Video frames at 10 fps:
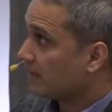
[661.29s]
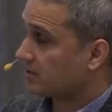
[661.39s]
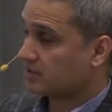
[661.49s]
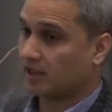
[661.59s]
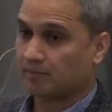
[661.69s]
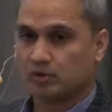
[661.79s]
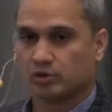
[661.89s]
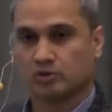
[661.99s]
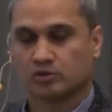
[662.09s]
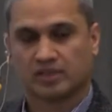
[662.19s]
It's up to
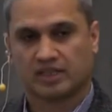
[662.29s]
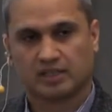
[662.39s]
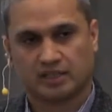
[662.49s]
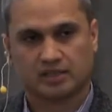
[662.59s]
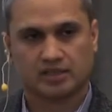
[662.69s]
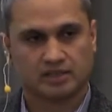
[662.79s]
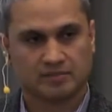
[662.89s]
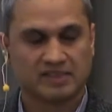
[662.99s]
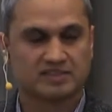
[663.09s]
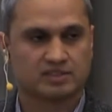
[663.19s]
you.
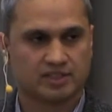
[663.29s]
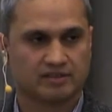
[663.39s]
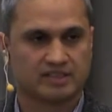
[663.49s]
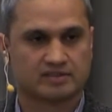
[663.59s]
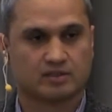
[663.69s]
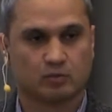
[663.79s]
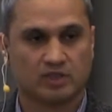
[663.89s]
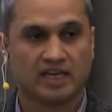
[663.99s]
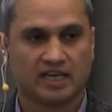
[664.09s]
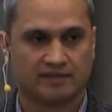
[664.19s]
The message here is
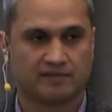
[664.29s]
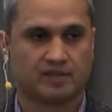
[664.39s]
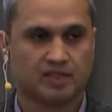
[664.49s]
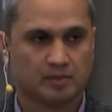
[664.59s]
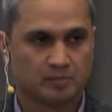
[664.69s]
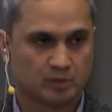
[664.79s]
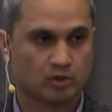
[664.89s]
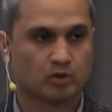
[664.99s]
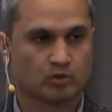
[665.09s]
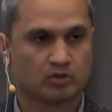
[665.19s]
we have
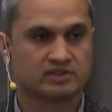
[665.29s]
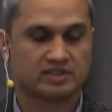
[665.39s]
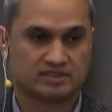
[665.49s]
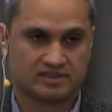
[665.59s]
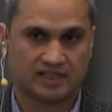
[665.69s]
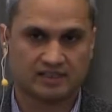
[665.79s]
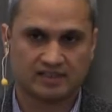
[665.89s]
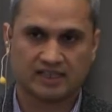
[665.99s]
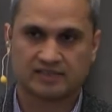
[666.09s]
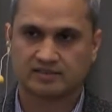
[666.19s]
protocols
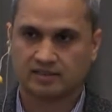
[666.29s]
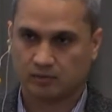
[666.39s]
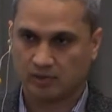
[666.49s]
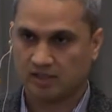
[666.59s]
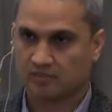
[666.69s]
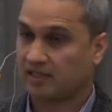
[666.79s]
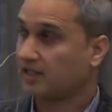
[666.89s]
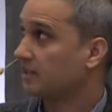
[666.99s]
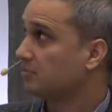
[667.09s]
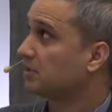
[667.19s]
standardized, available,
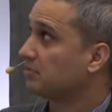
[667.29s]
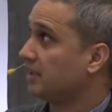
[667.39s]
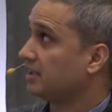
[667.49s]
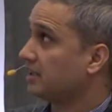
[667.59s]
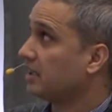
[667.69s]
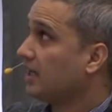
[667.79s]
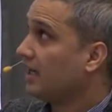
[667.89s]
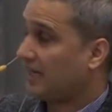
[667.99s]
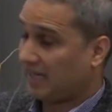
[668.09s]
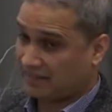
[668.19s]
and implemented.
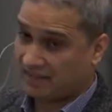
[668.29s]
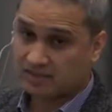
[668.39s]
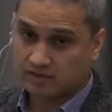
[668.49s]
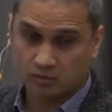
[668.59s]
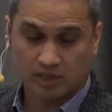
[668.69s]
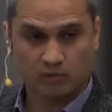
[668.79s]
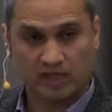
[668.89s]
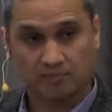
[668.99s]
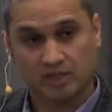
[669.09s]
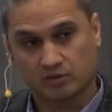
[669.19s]
And this is what we
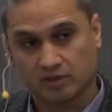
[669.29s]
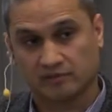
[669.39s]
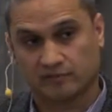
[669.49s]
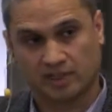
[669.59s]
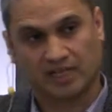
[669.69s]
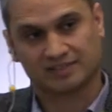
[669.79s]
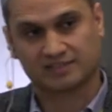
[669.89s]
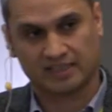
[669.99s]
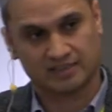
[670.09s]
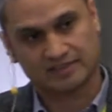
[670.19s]
have been doing for the
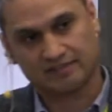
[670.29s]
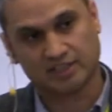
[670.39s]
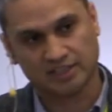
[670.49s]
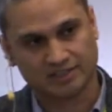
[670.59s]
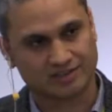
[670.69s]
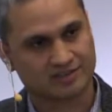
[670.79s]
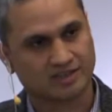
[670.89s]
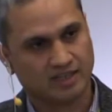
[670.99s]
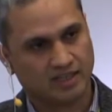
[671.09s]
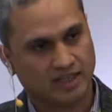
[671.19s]
last 7 years.
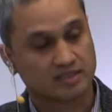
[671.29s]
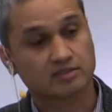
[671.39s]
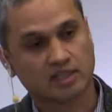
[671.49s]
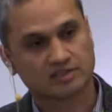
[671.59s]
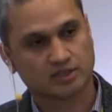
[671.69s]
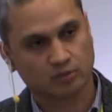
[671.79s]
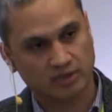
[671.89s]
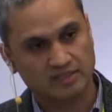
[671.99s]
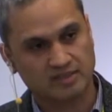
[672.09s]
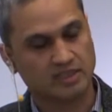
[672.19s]
It's not so
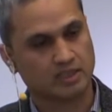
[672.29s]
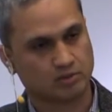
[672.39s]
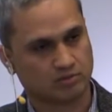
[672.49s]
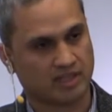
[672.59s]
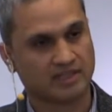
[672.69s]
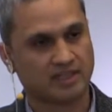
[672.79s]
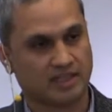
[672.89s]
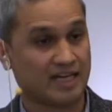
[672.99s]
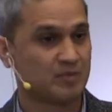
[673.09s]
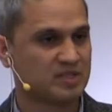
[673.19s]
easy to run
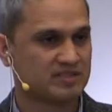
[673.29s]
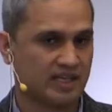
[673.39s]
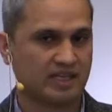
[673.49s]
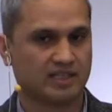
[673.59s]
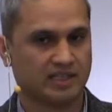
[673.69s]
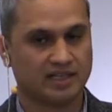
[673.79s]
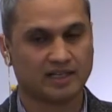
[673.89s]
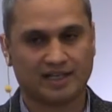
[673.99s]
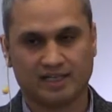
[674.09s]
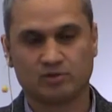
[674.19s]
IPsec in
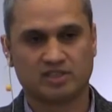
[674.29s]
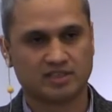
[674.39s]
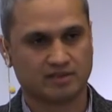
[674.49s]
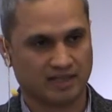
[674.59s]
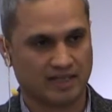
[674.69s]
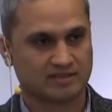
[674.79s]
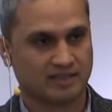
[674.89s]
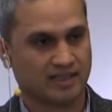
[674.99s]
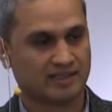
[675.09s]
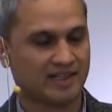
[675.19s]
an IoT device
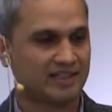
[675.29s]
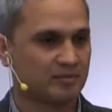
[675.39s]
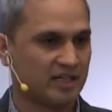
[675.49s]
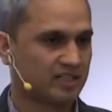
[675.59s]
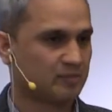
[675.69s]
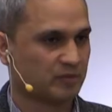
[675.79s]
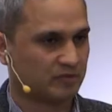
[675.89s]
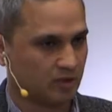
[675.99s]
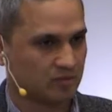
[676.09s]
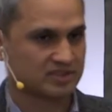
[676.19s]
and get a better
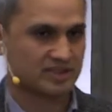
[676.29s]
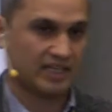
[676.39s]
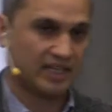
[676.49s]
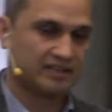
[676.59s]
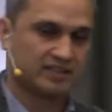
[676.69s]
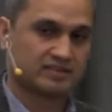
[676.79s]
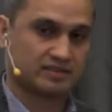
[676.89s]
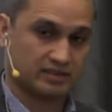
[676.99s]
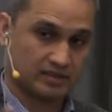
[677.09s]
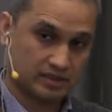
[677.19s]
performance, and
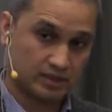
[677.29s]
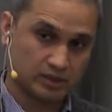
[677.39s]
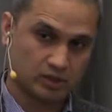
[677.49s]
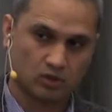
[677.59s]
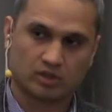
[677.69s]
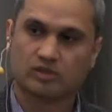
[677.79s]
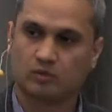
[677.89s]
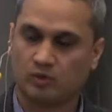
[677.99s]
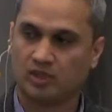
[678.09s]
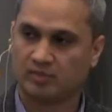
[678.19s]
this node
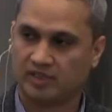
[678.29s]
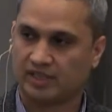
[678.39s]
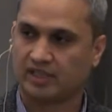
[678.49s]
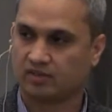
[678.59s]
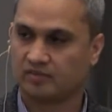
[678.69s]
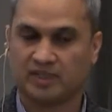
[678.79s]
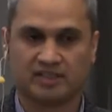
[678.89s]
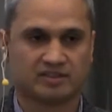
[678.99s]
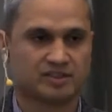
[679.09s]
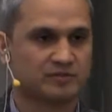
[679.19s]
will be running on
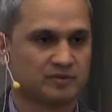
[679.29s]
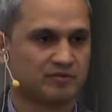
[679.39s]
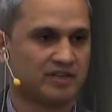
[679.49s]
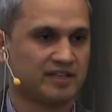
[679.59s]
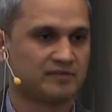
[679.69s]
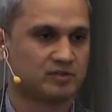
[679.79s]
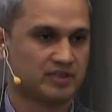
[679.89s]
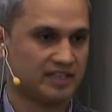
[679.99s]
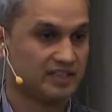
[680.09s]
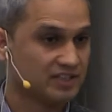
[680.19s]
batteries for 5 to
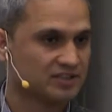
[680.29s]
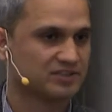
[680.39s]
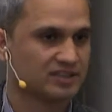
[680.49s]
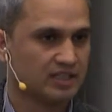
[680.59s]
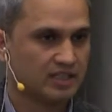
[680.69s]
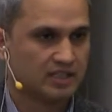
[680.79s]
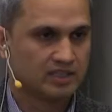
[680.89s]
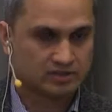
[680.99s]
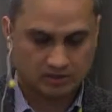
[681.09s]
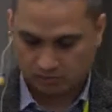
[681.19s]
10 years.
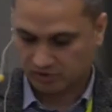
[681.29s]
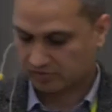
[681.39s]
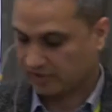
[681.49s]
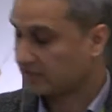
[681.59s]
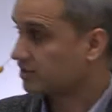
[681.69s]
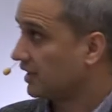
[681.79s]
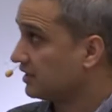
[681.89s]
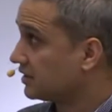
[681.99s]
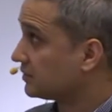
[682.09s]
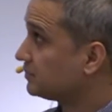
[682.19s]
So it was very
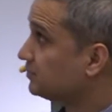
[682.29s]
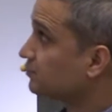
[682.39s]
challenging.